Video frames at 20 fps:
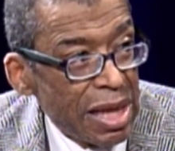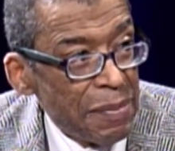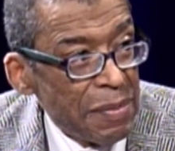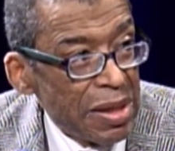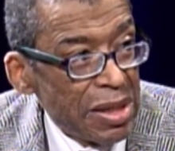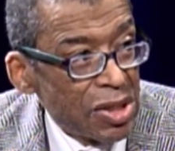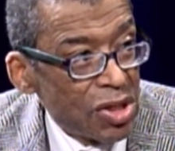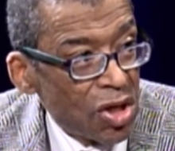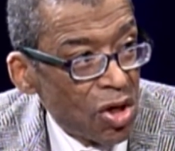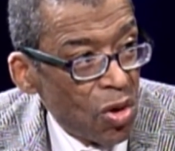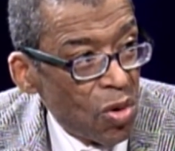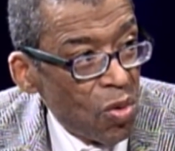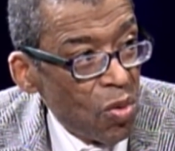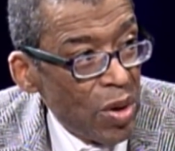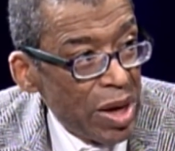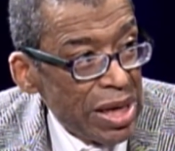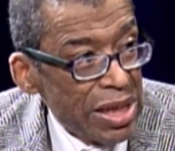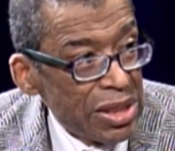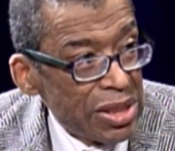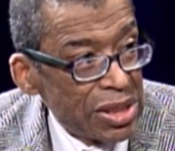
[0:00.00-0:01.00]
That means low
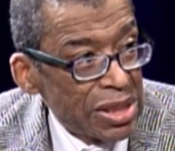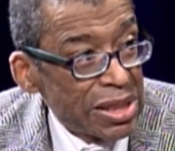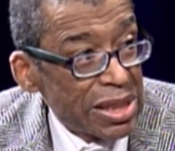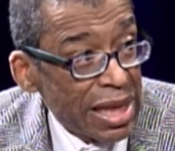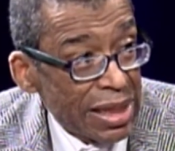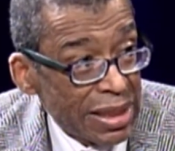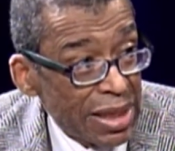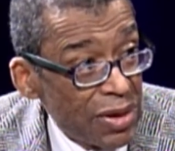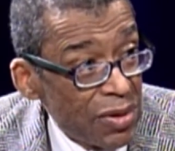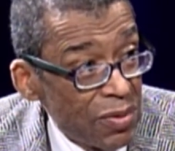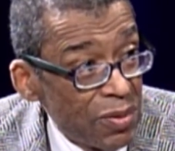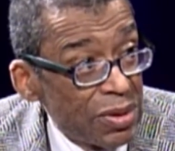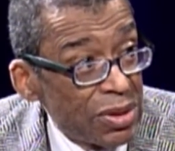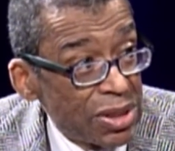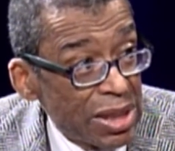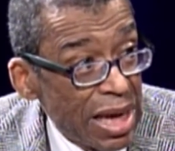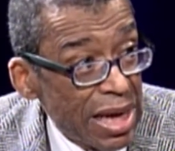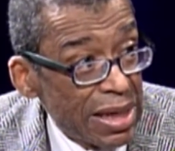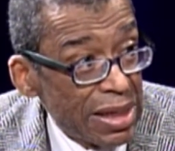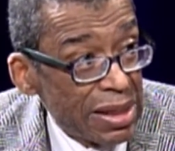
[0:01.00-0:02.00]
wages like they do in
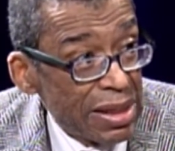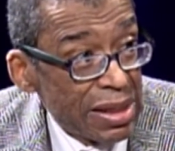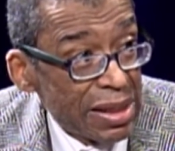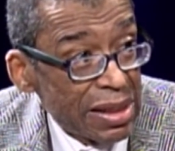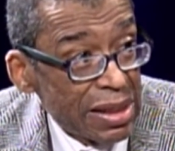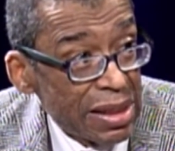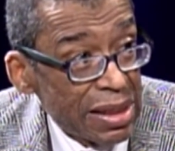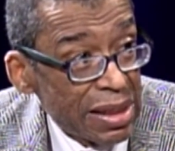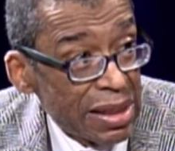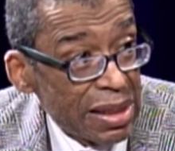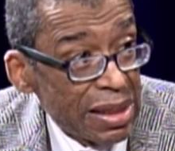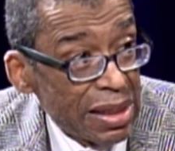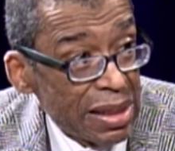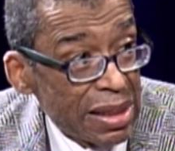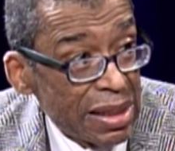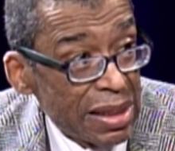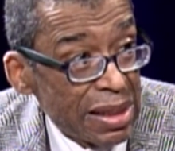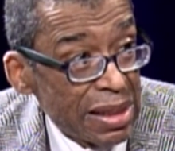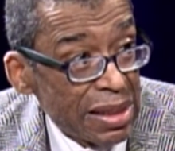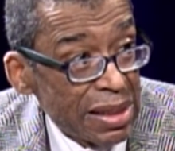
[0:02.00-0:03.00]
China.
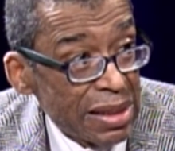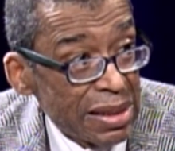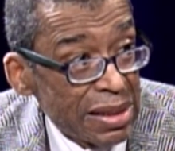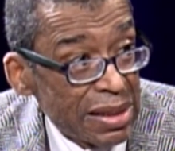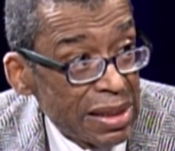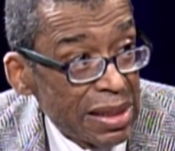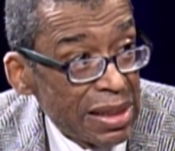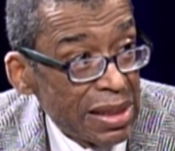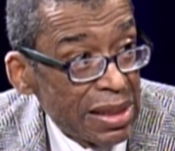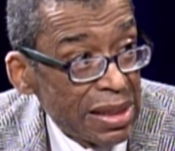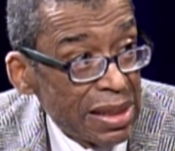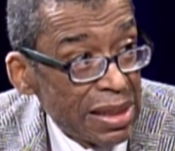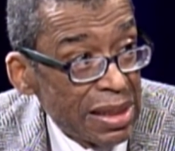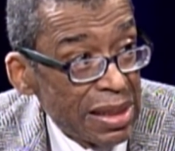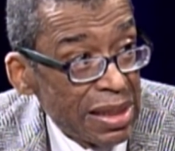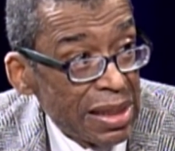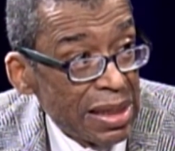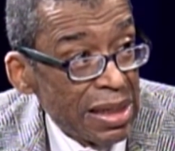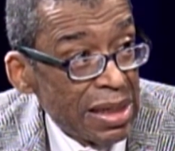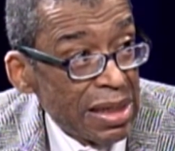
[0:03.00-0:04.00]
See,
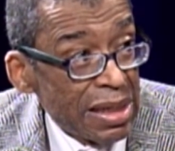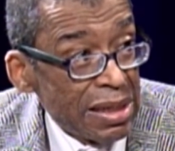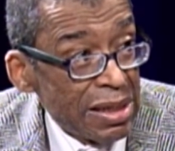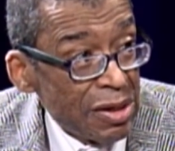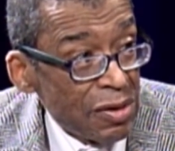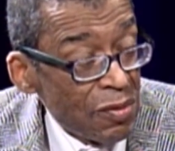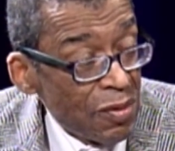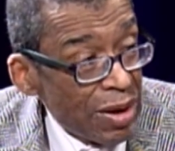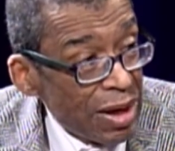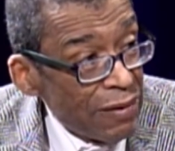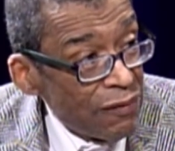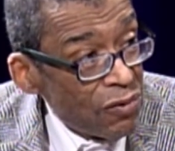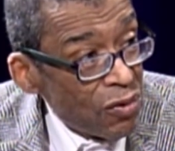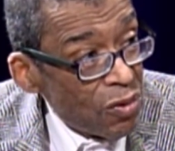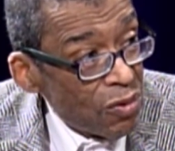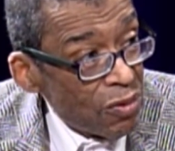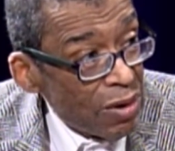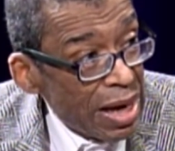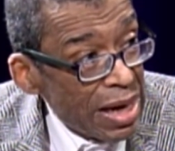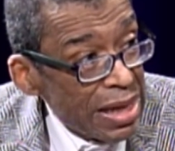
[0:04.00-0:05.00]
then you have
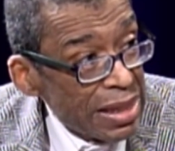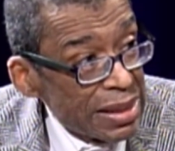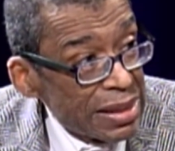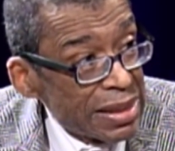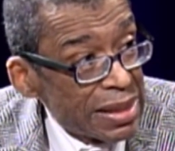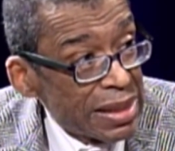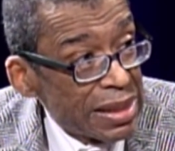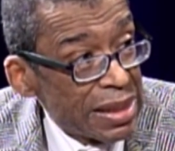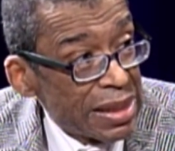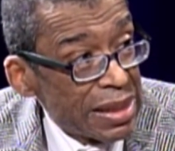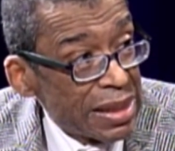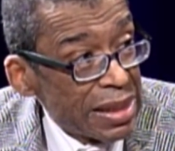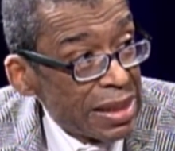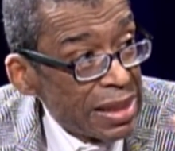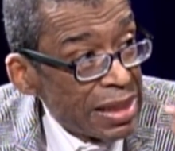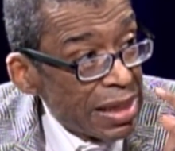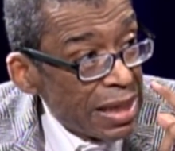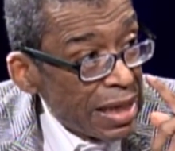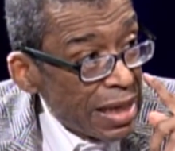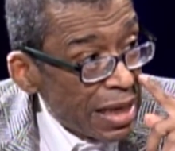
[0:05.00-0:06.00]
no rights.
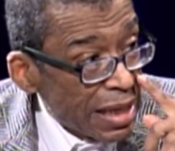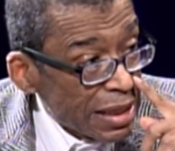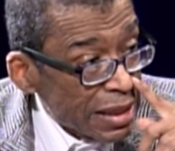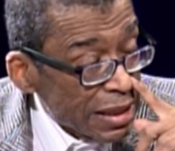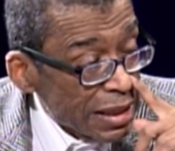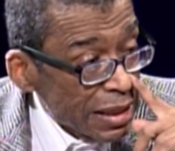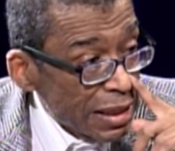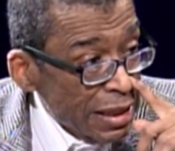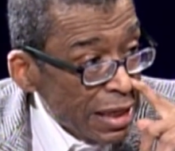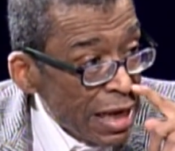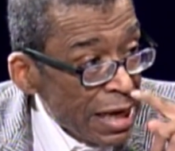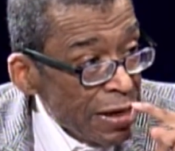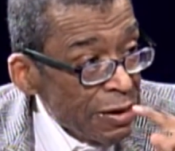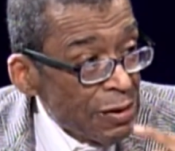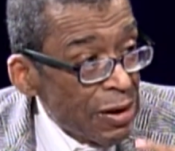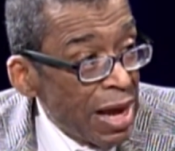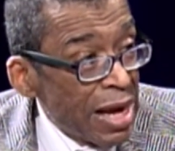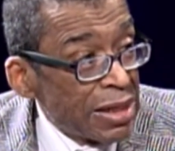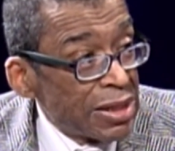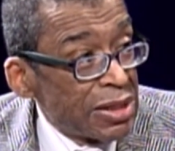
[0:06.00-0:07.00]
And
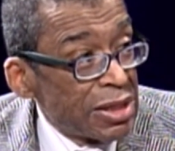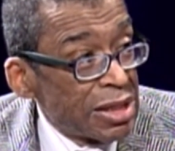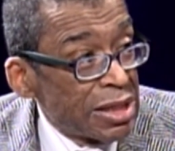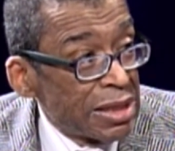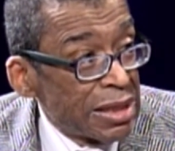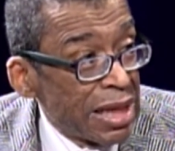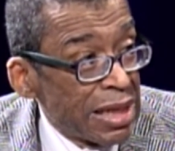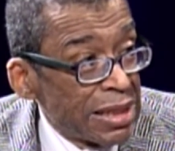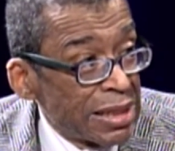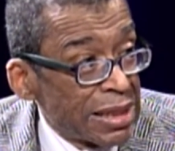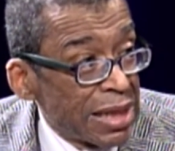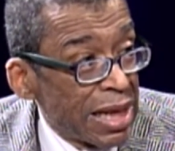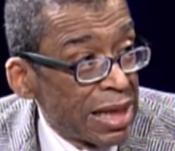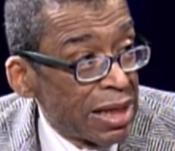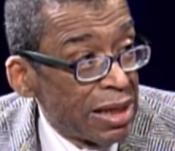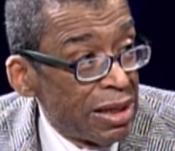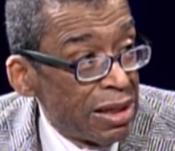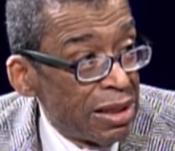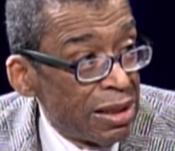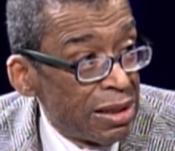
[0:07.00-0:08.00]
you actually, it's like
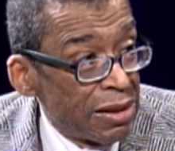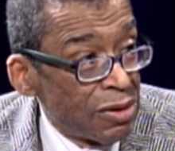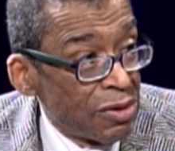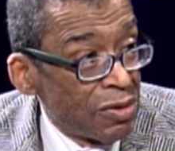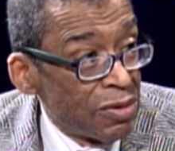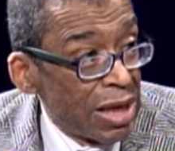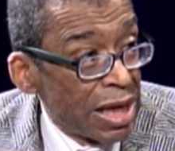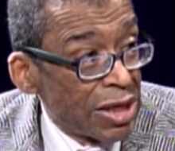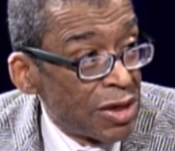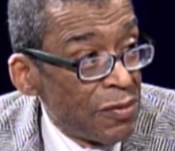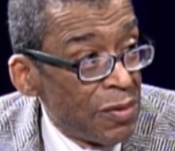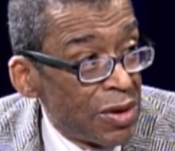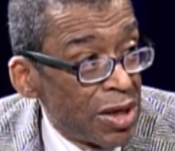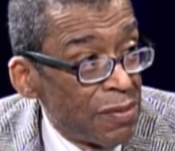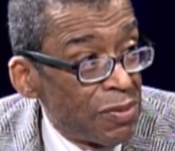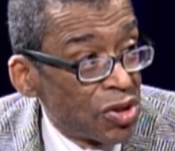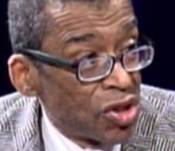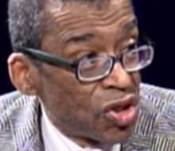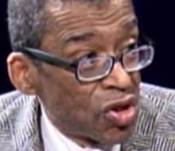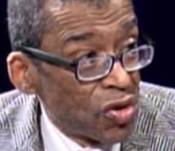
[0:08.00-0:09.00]
you
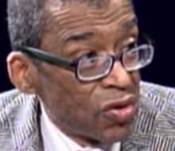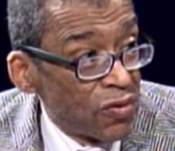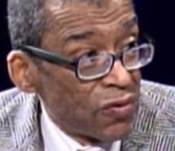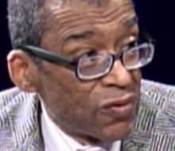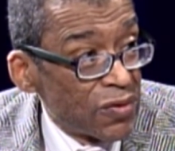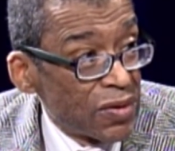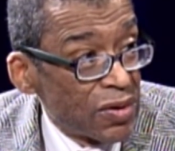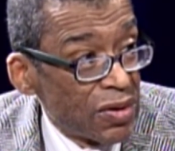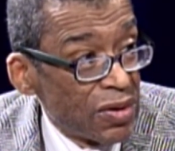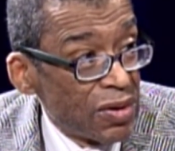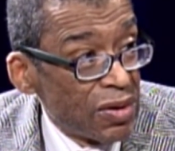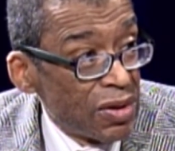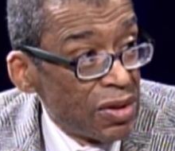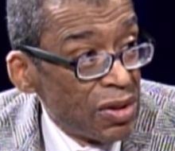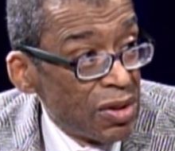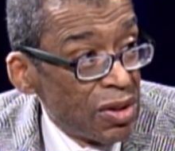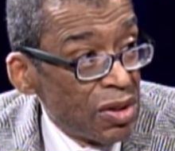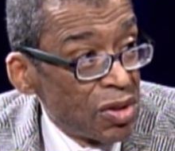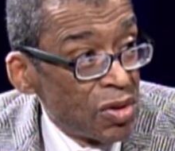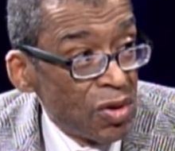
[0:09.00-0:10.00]
become a serf.
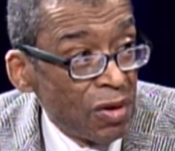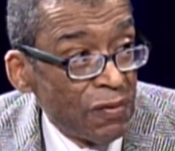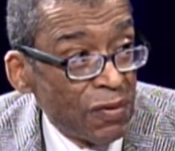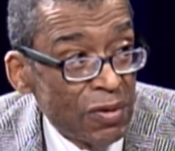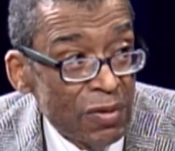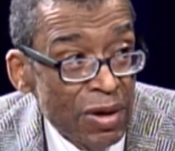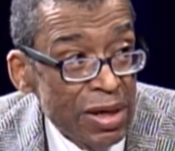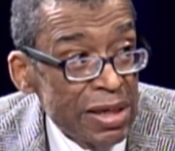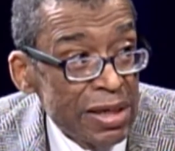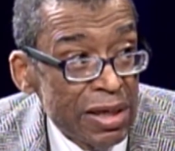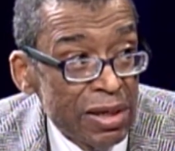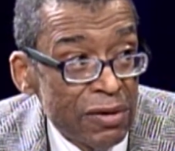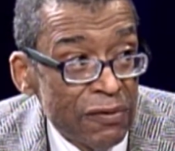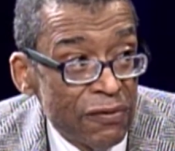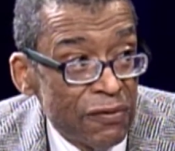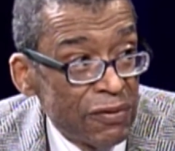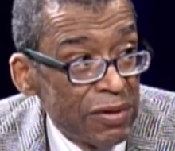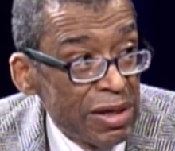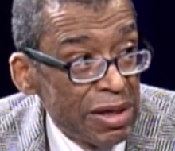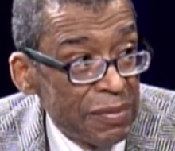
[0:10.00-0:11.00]
Mm-hmm. So you have a great deal
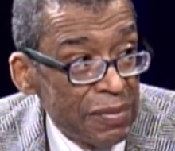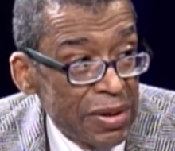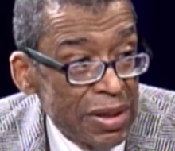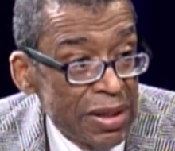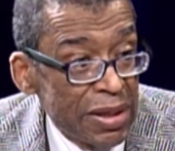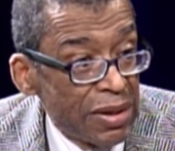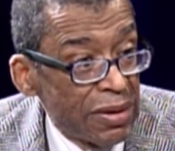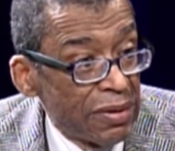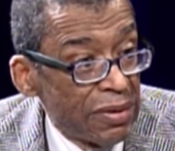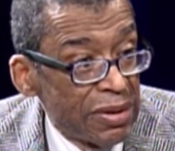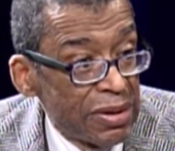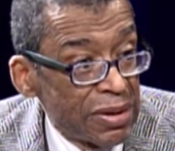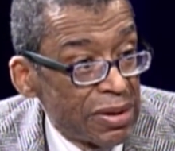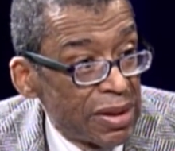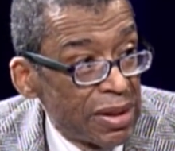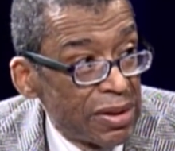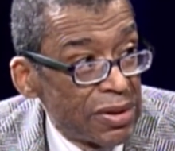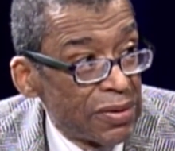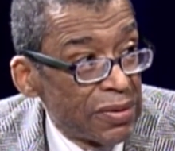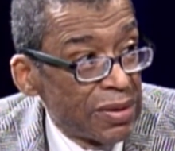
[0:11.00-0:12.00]
of freedom here in this
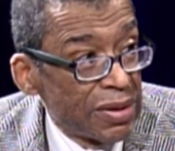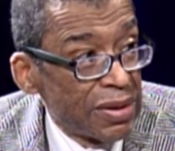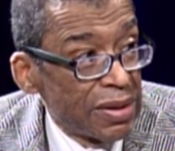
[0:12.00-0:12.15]
country.